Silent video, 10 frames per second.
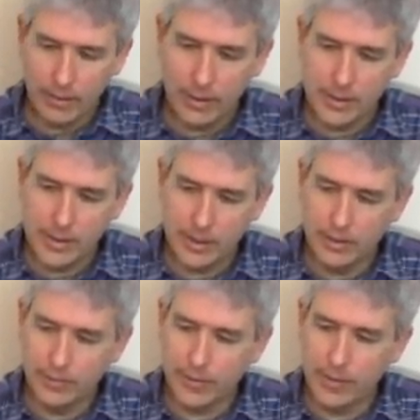signal
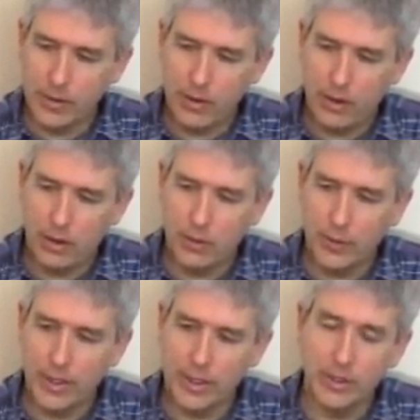from the hall. We
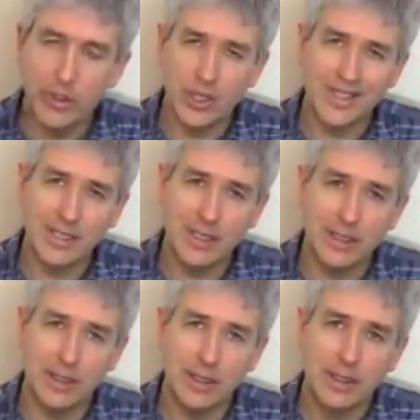can adjust
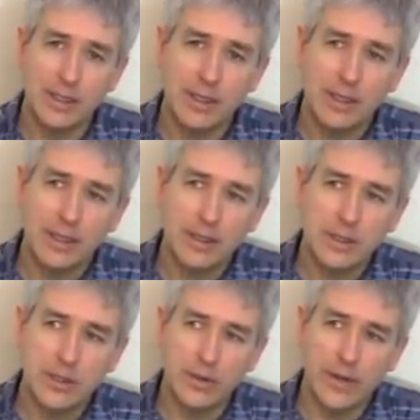it
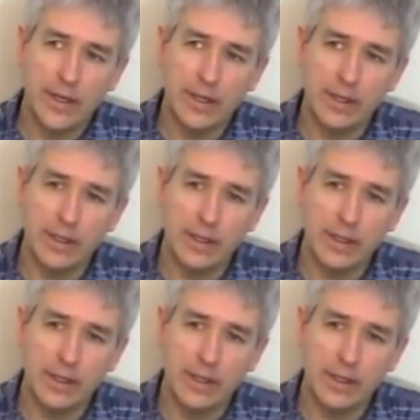so that